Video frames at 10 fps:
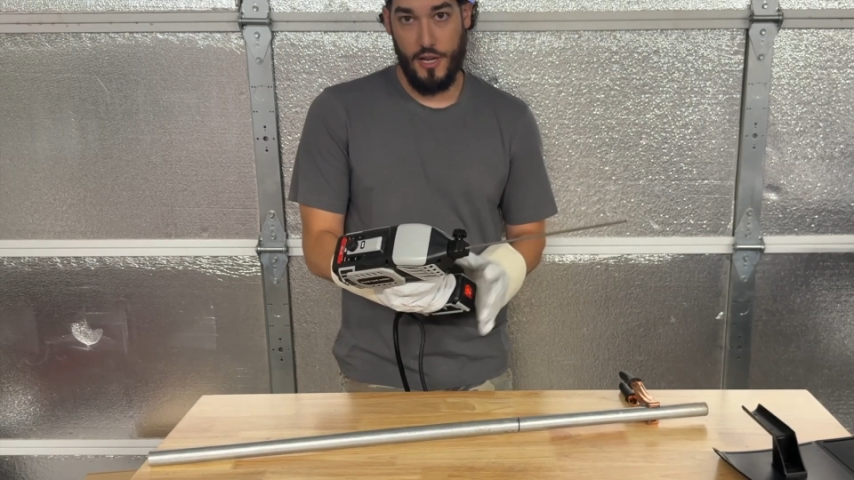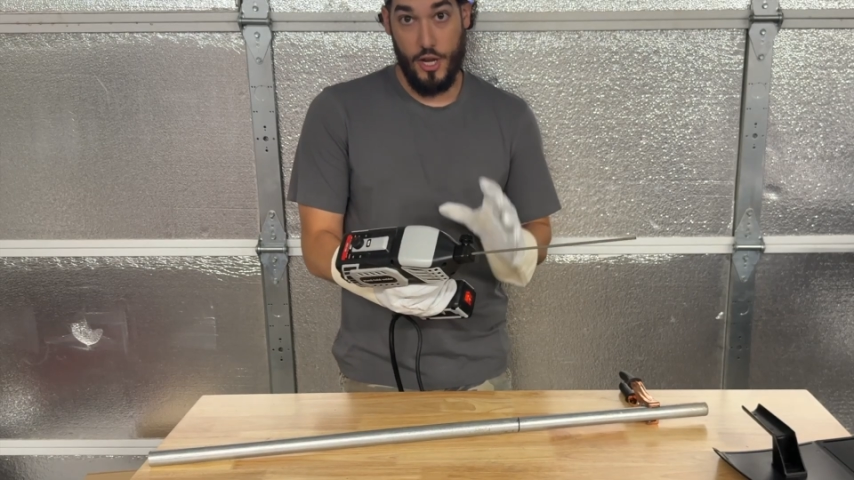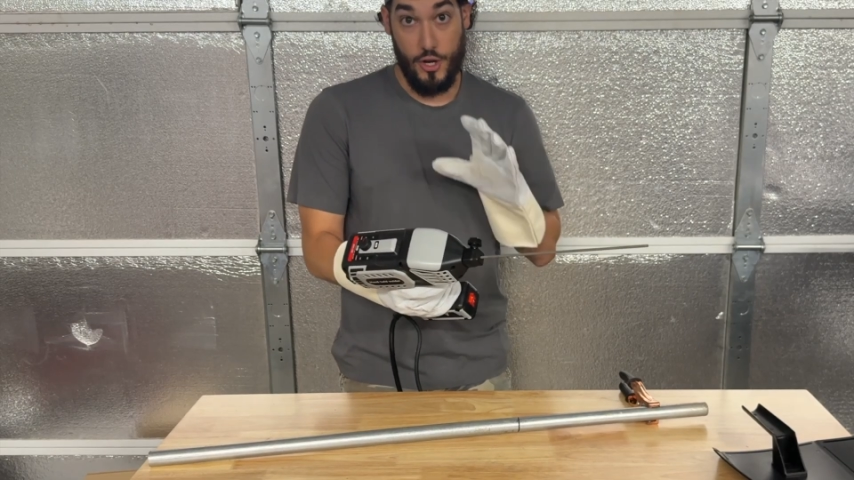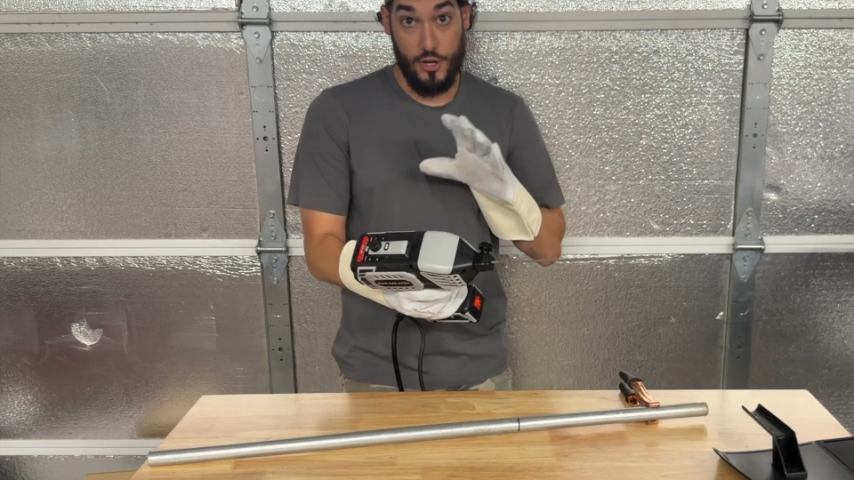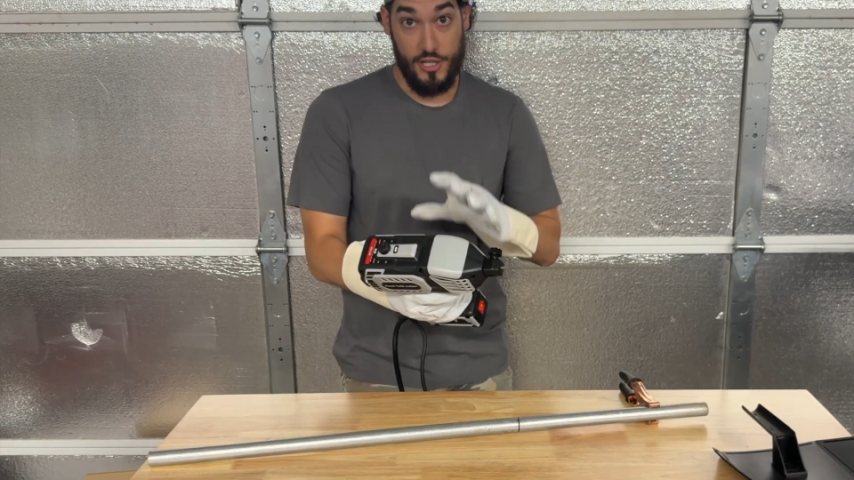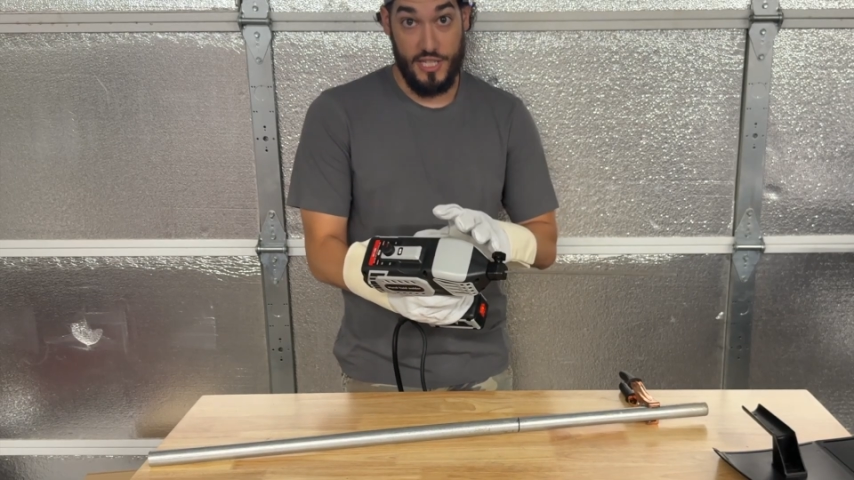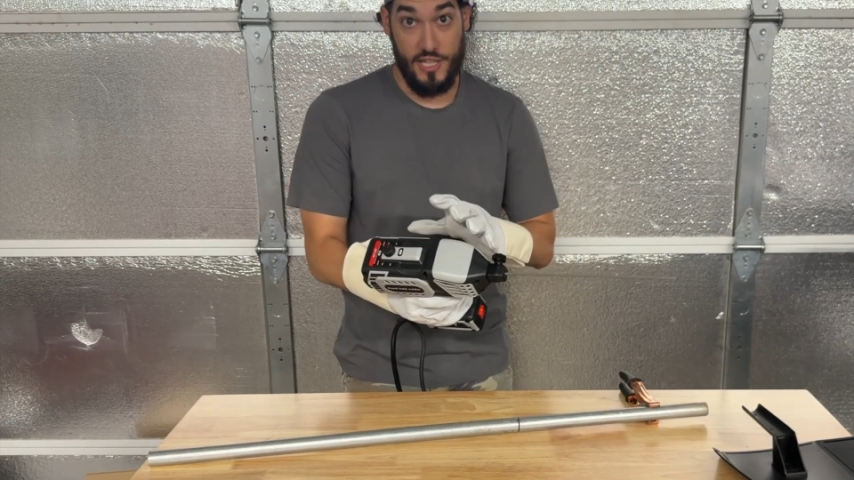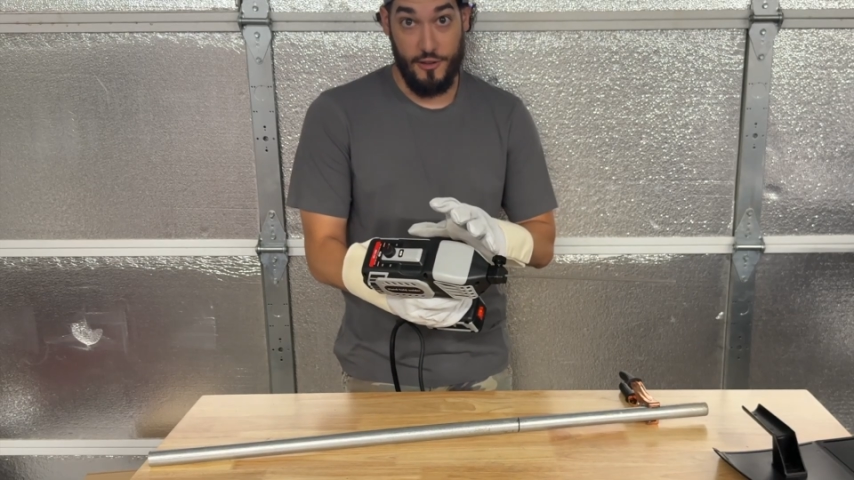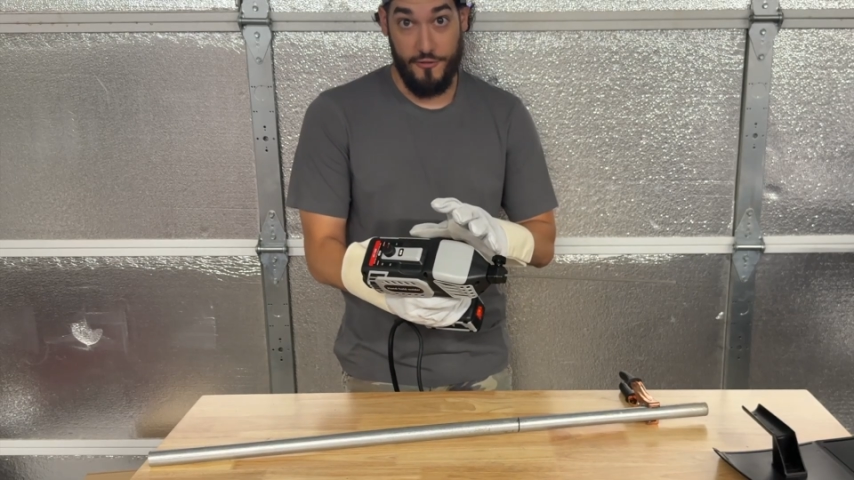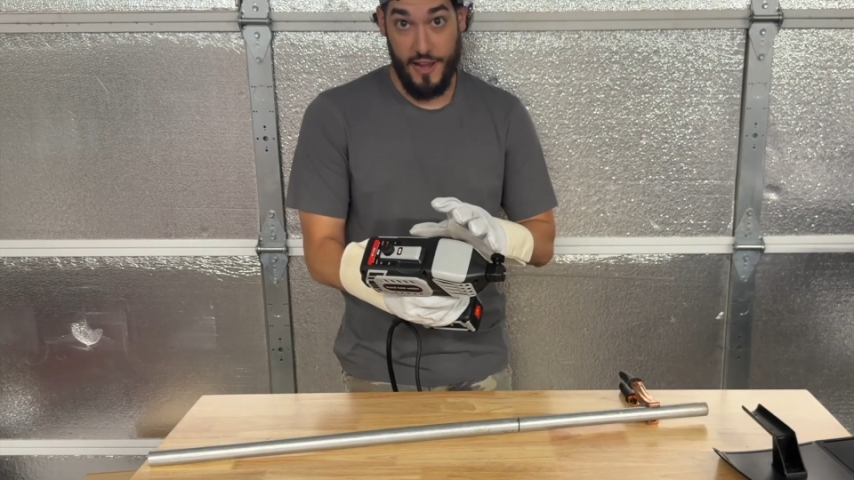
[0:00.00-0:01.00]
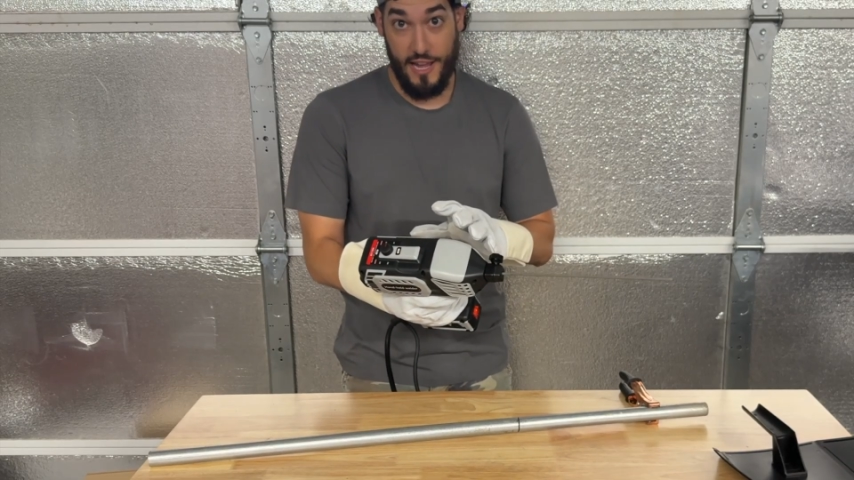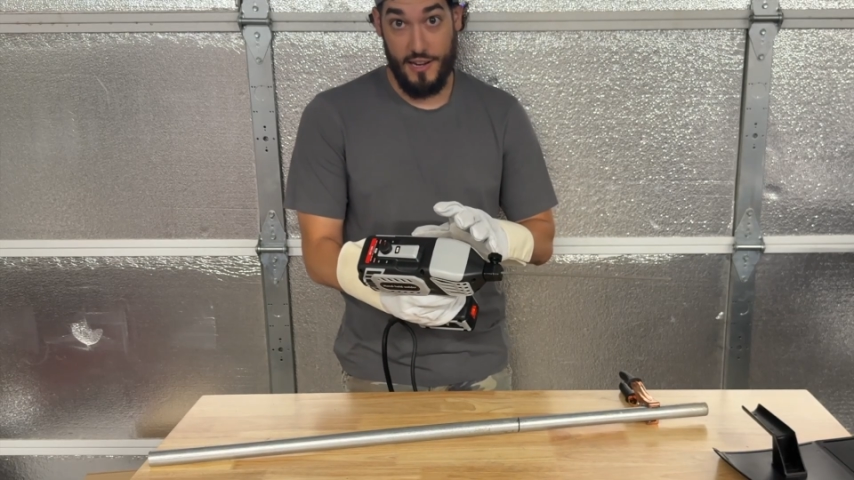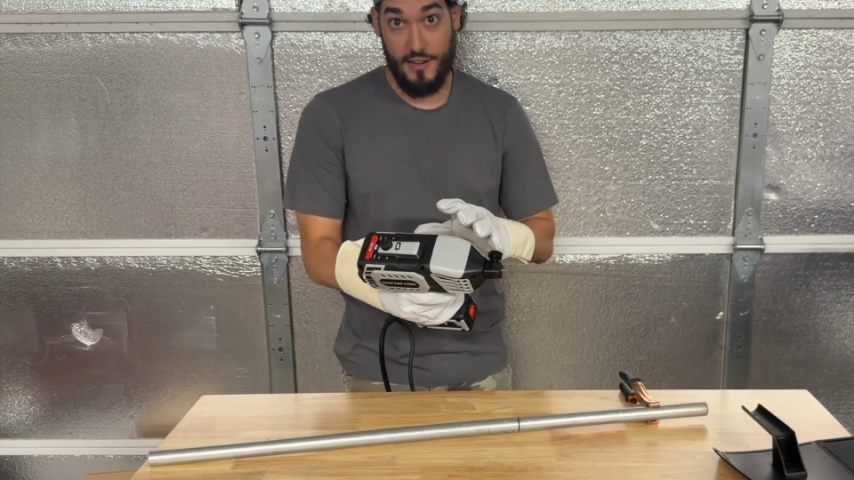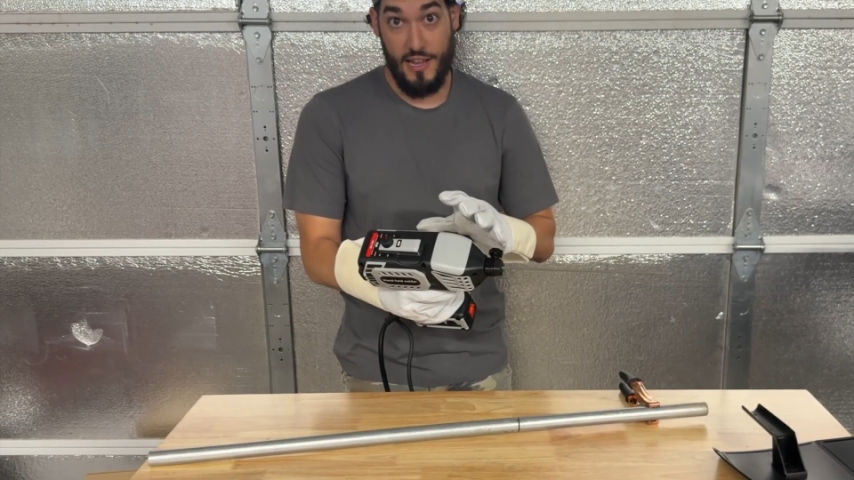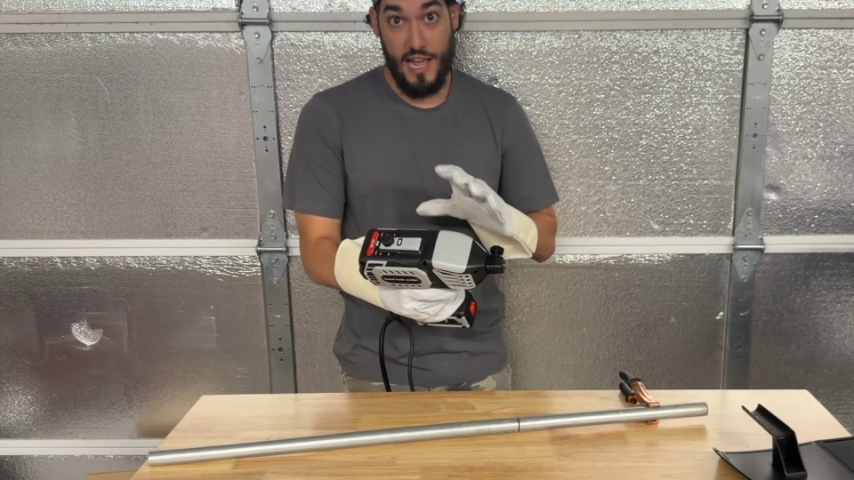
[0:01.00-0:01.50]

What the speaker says: You're going to see the fan